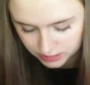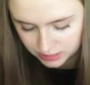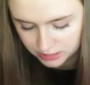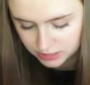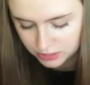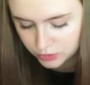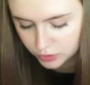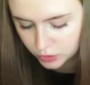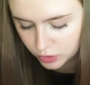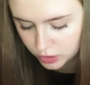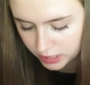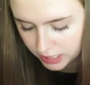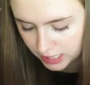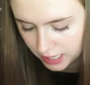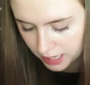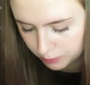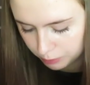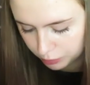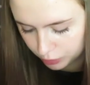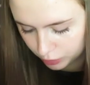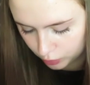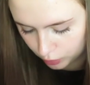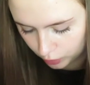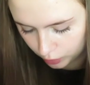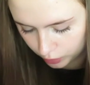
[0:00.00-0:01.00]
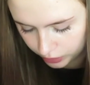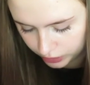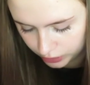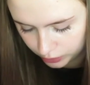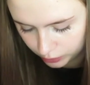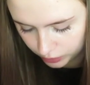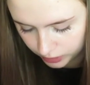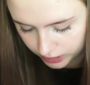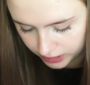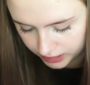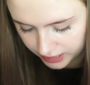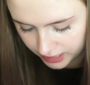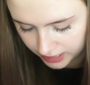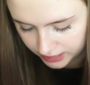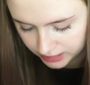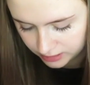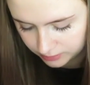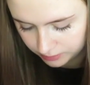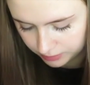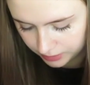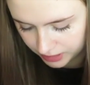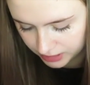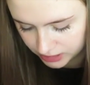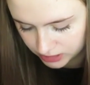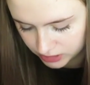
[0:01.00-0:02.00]
Since you're a Capricorn, you will connect the
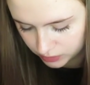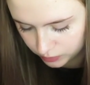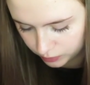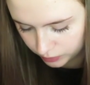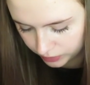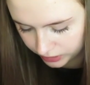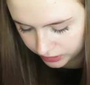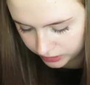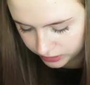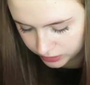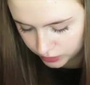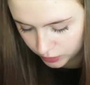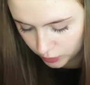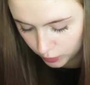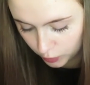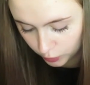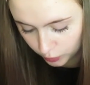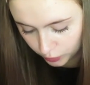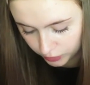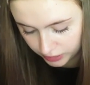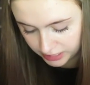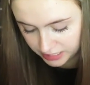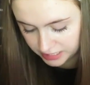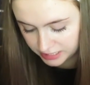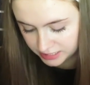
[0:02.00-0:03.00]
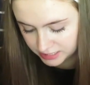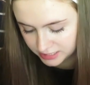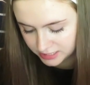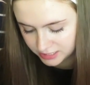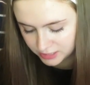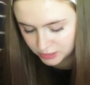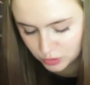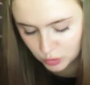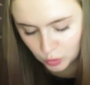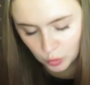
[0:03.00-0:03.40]
best with Taurians.